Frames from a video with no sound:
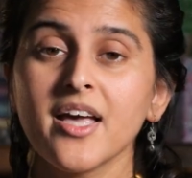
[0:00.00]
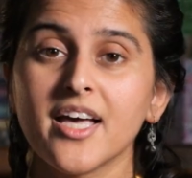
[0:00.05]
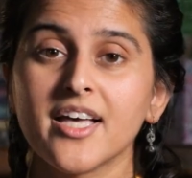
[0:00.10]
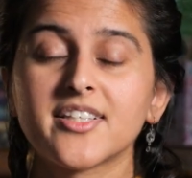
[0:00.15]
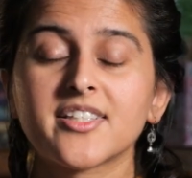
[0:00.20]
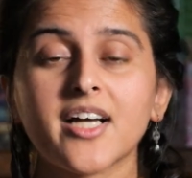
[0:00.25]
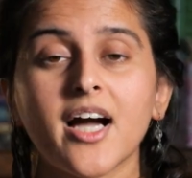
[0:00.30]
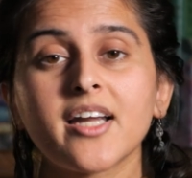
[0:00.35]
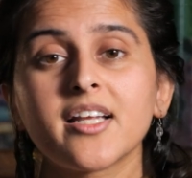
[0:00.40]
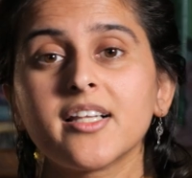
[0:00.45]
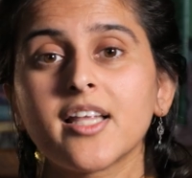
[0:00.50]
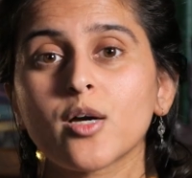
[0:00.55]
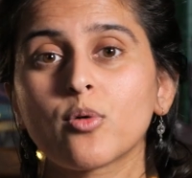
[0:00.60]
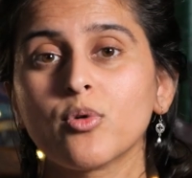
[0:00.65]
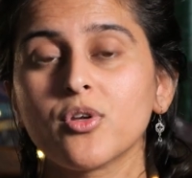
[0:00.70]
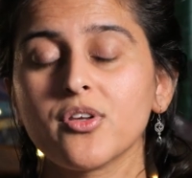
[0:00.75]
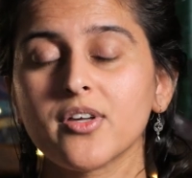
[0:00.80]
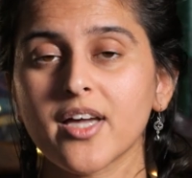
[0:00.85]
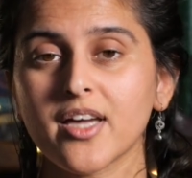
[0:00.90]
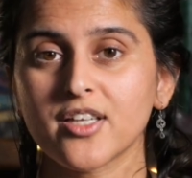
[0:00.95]
It's kind of
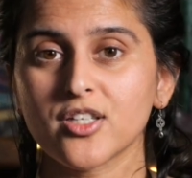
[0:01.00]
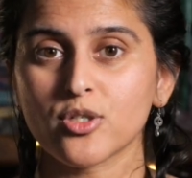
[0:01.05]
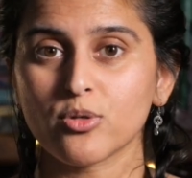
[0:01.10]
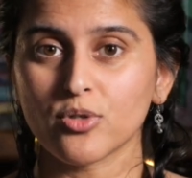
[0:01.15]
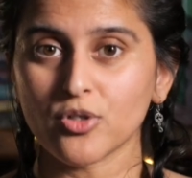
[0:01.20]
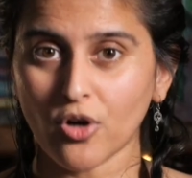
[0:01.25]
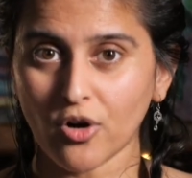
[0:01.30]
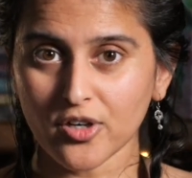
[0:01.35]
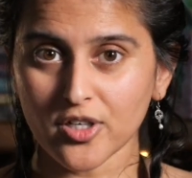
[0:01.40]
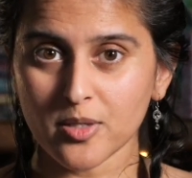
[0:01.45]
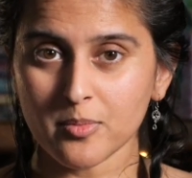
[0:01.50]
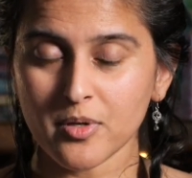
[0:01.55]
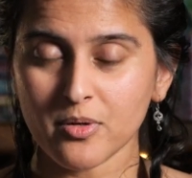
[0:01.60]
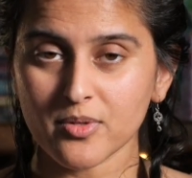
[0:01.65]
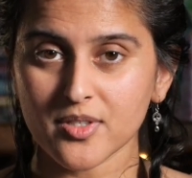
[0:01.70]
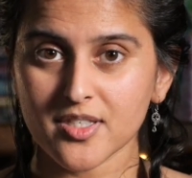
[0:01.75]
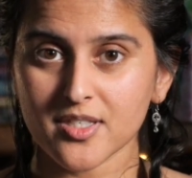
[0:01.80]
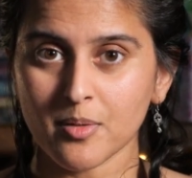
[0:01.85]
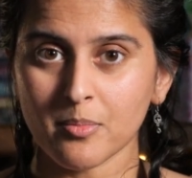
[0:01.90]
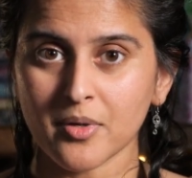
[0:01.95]
like when you get into an
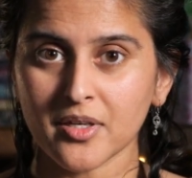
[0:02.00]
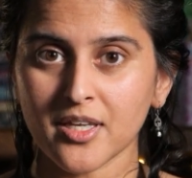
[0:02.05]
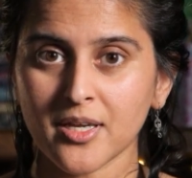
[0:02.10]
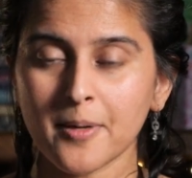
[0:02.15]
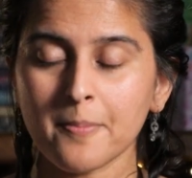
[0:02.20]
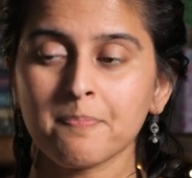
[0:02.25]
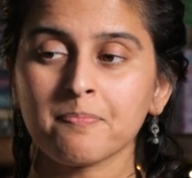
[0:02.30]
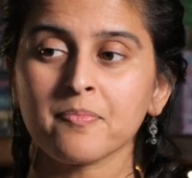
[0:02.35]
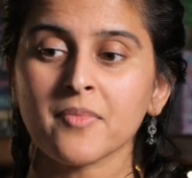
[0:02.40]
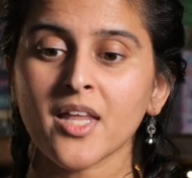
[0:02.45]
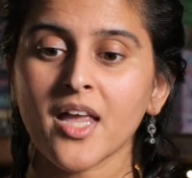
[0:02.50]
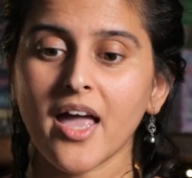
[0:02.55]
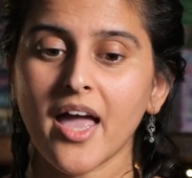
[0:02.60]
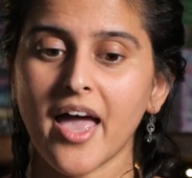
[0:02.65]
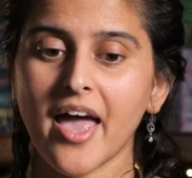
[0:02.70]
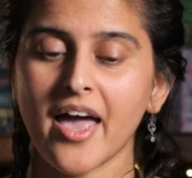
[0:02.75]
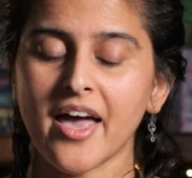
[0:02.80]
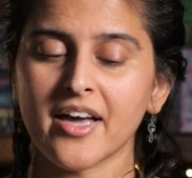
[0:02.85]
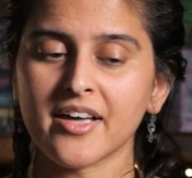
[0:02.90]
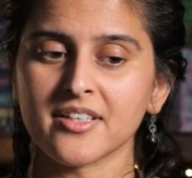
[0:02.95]
argument with somebody
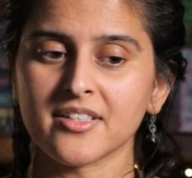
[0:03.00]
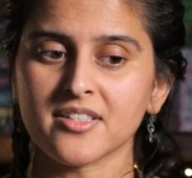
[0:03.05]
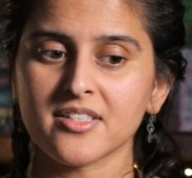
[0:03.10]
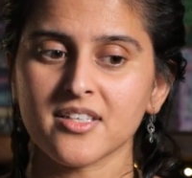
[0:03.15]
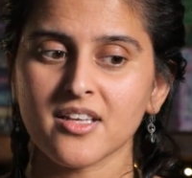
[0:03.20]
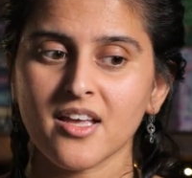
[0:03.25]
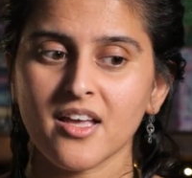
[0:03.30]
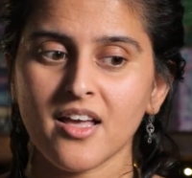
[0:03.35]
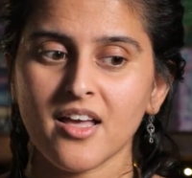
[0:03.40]
and